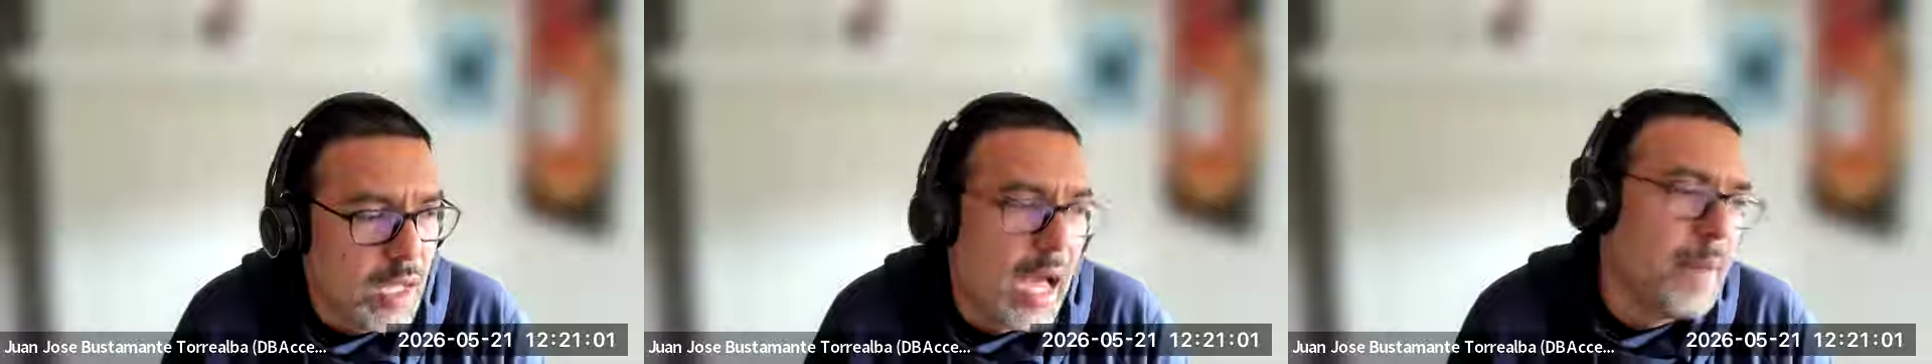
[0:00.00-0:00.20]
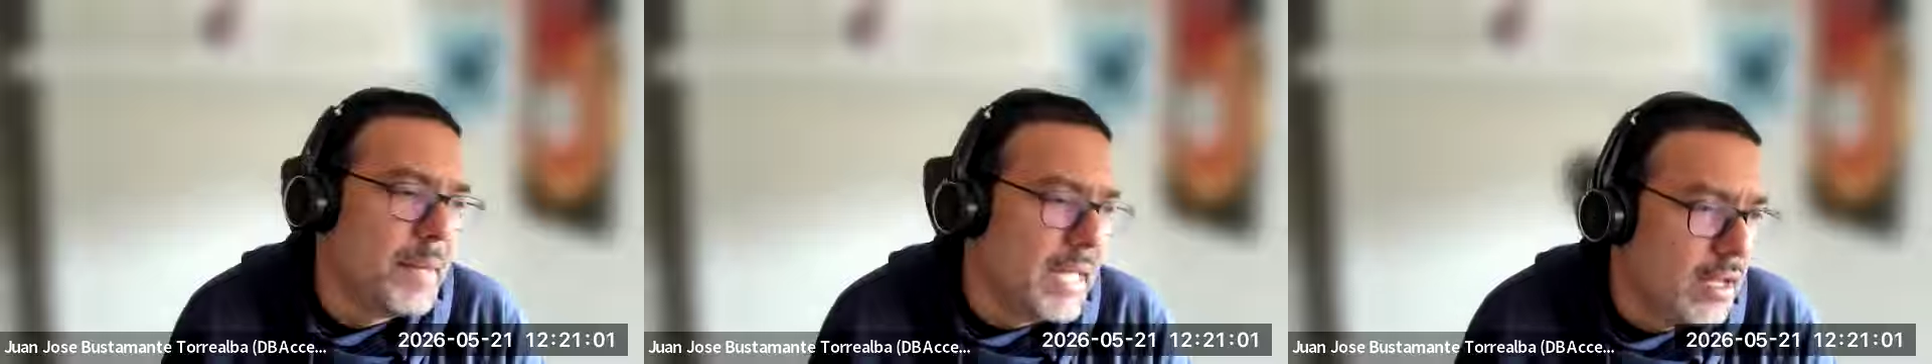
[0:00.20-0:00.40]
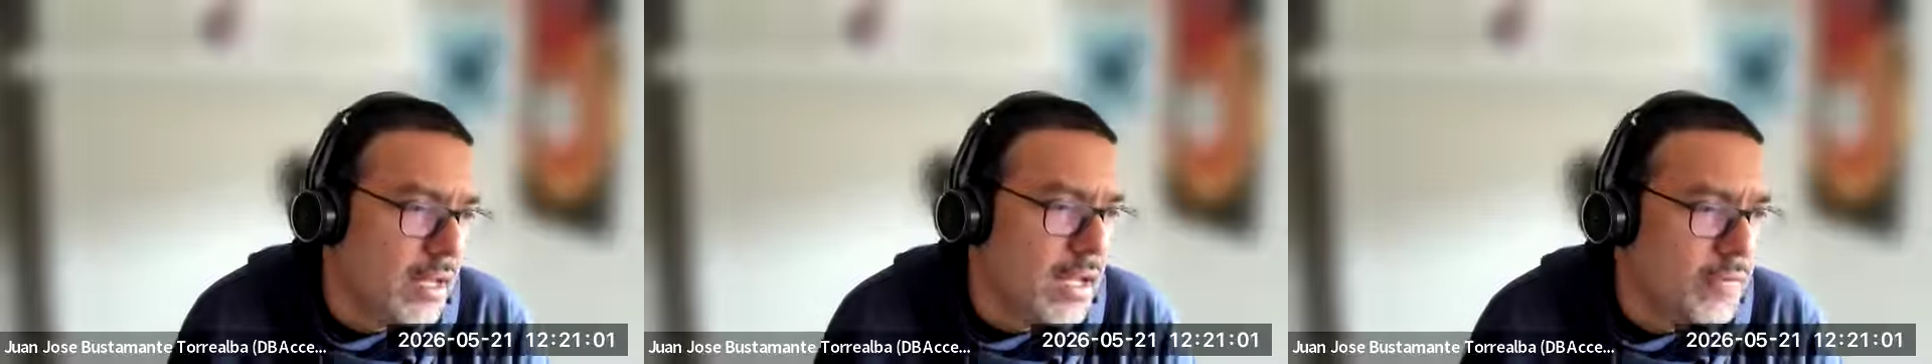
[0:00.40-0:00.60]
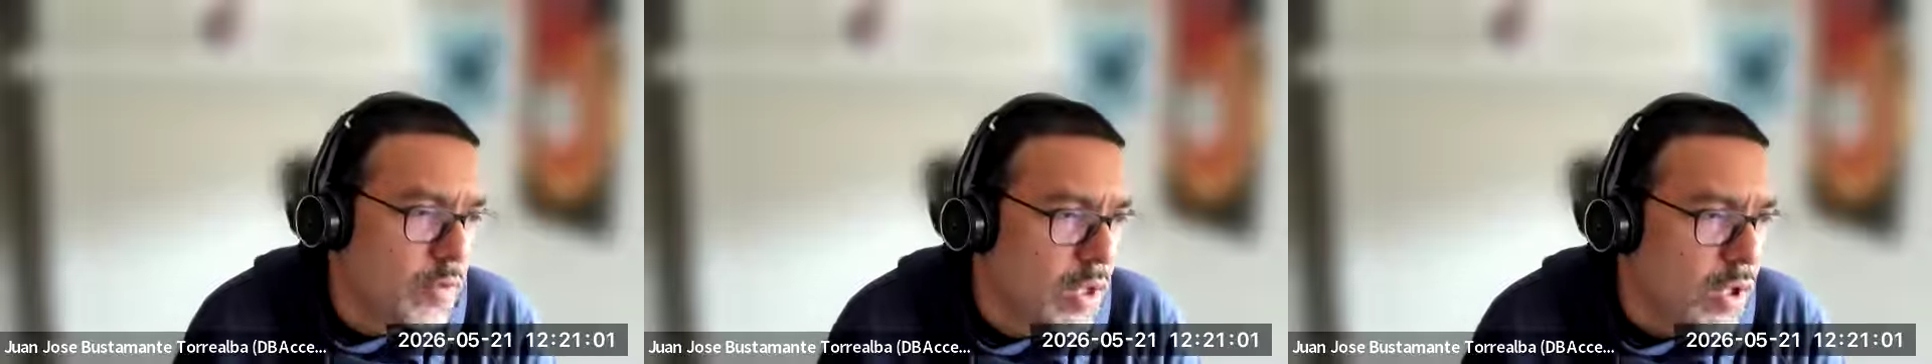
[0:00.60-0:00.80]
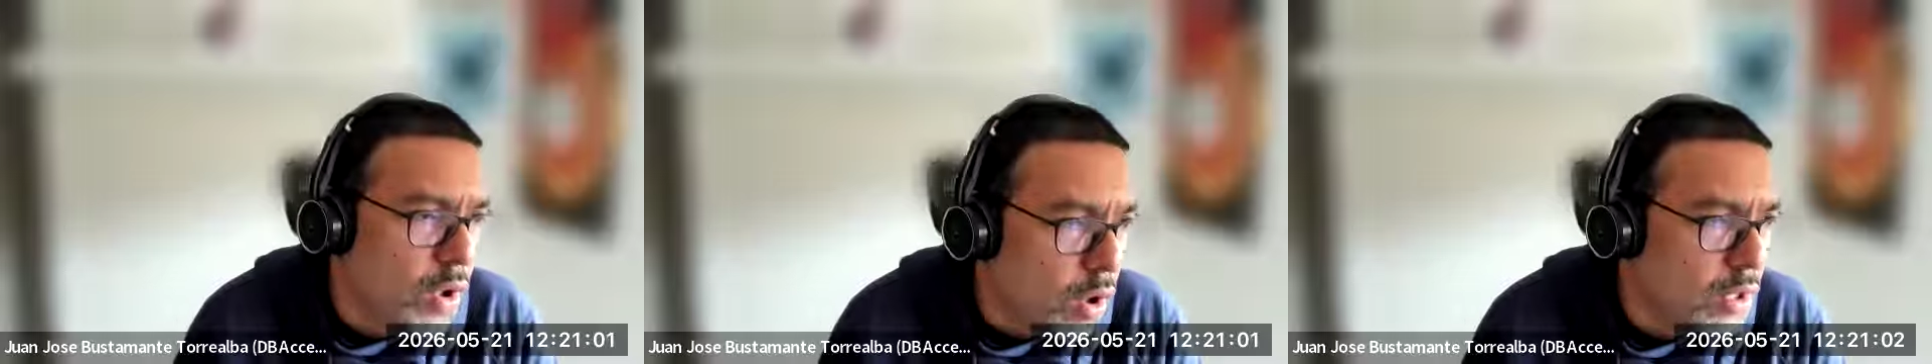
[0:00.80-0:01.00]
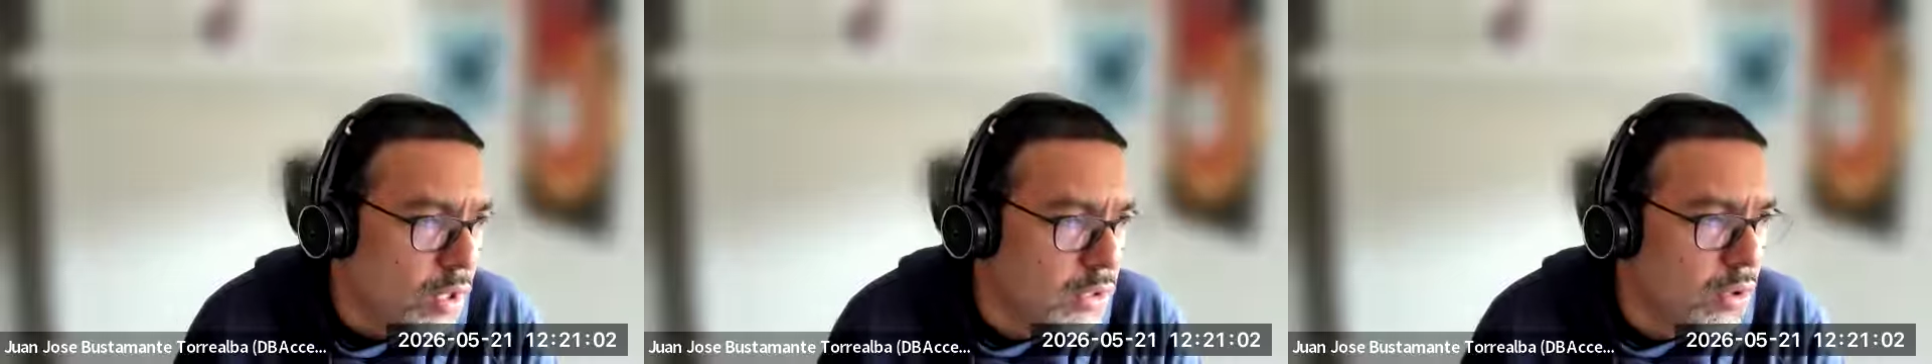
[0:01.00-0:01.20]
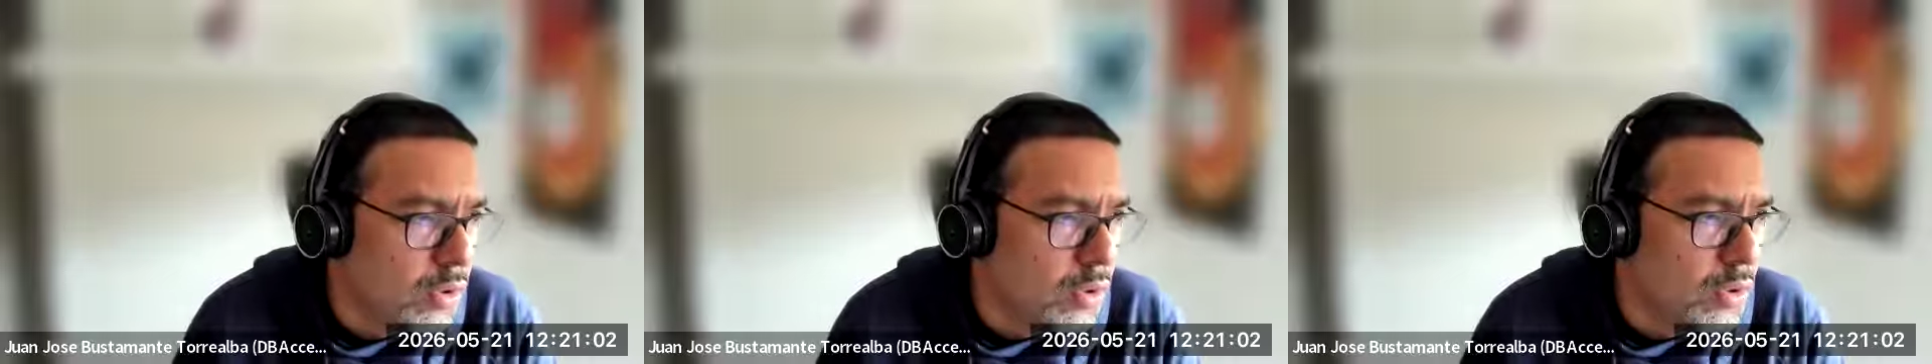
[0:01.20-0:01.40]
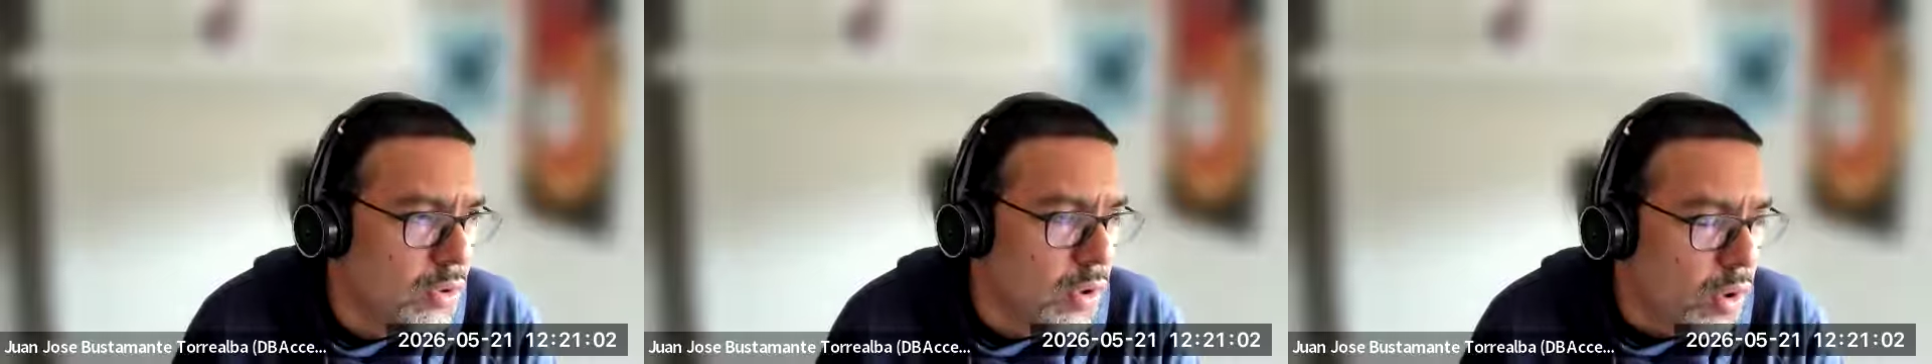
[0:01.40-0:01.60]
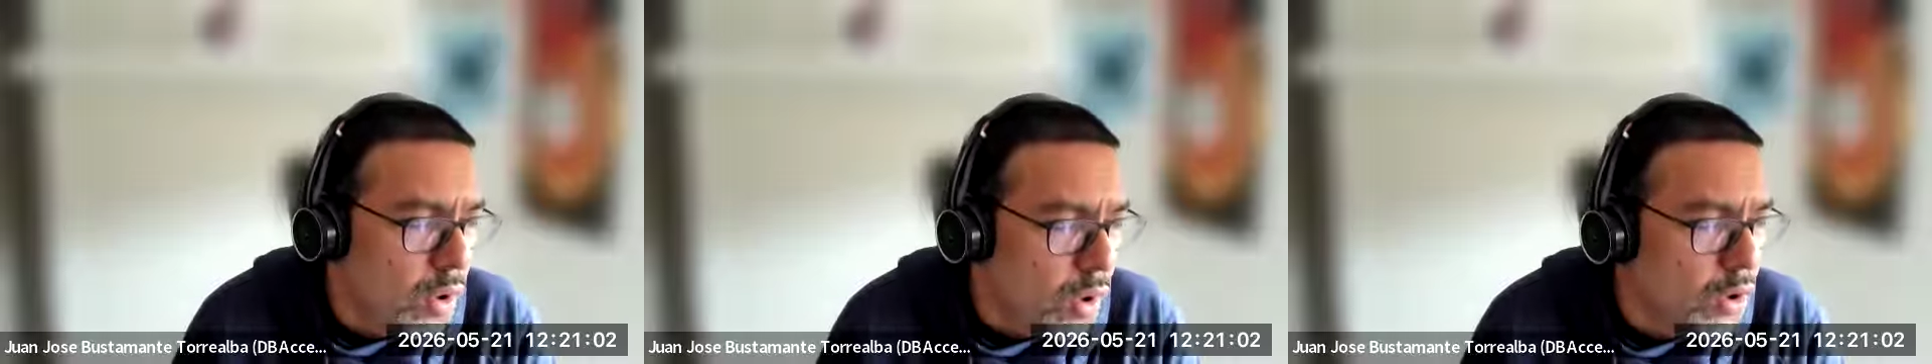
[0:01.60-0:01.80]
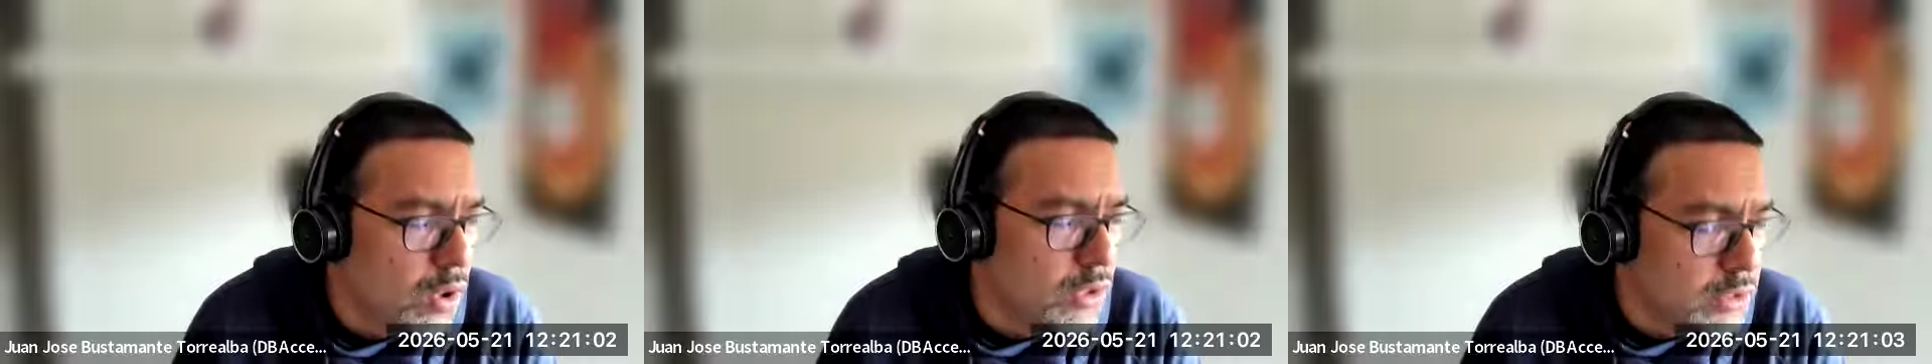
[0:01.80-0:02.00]
I mean, if we hold
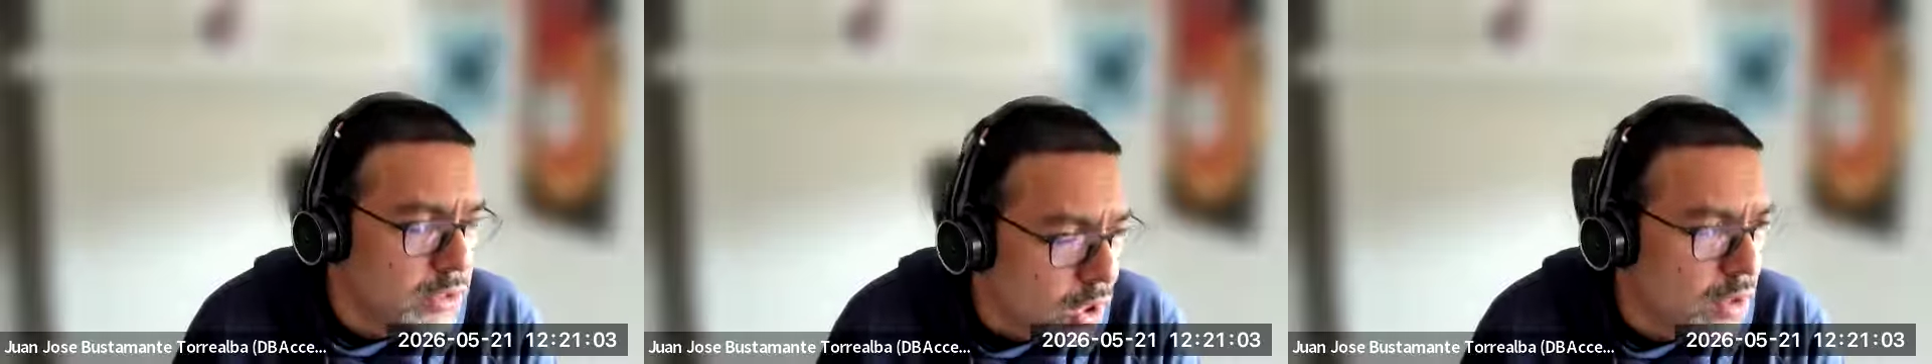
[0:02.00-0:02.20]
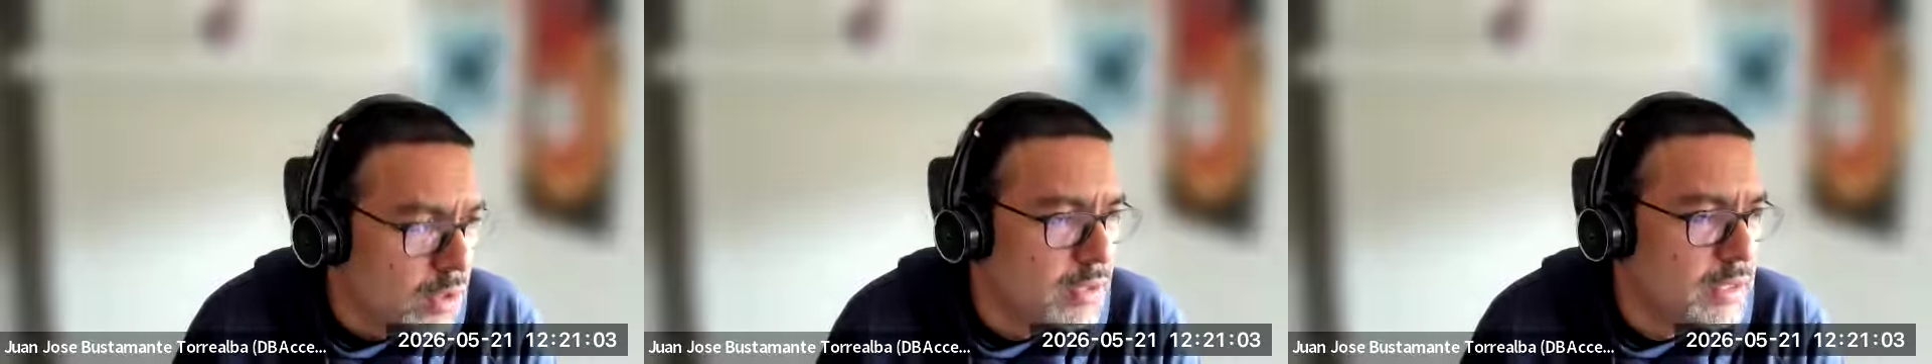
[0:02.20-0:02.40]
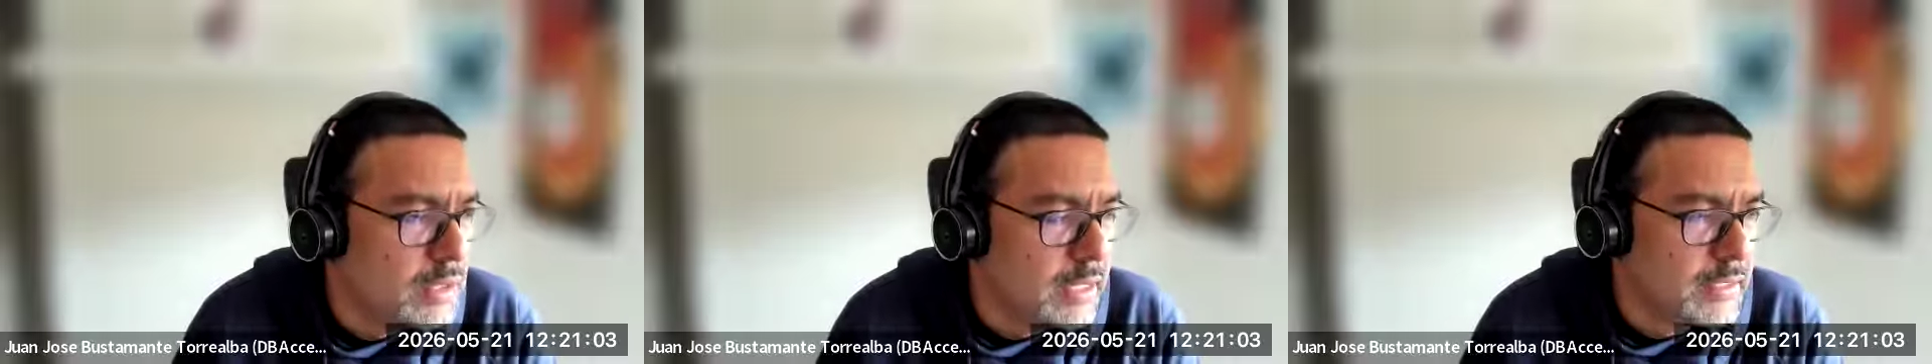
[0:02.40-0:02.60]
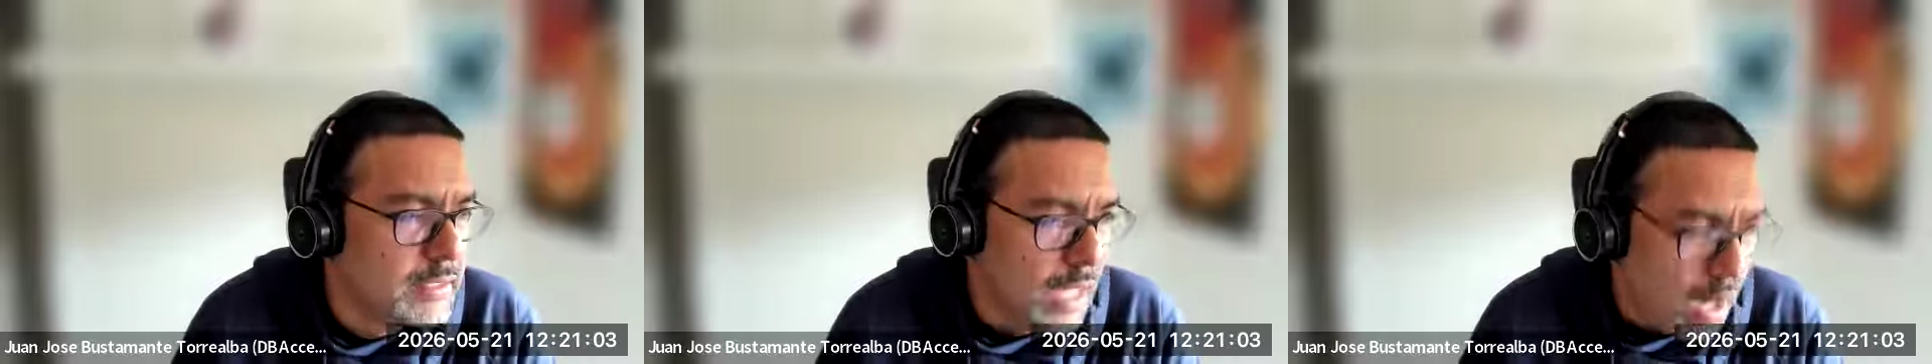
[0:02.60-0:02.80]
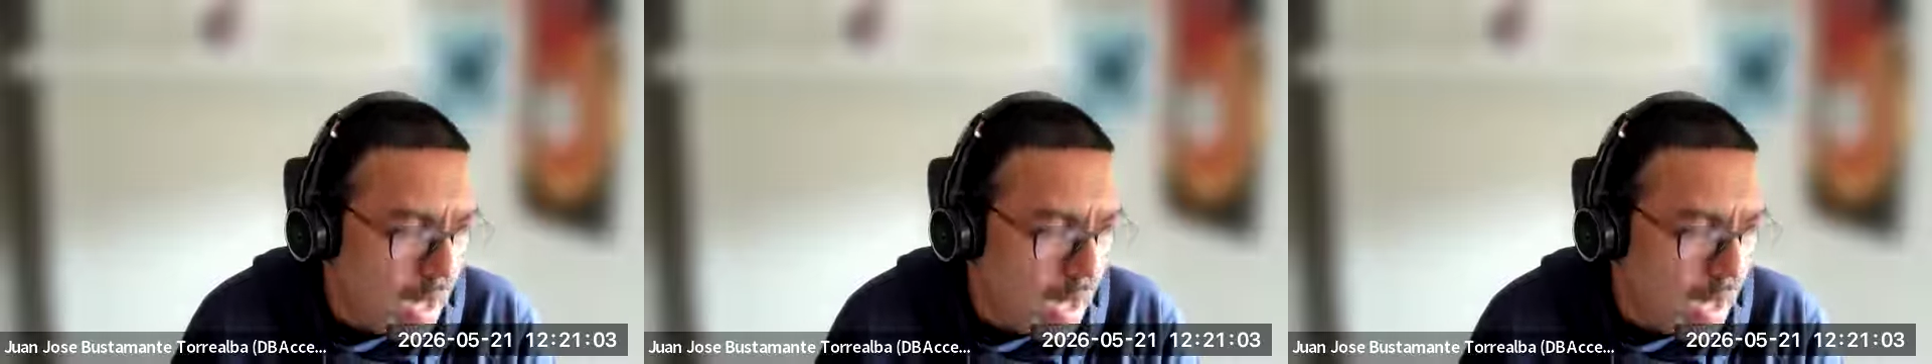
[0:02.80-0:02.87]
on this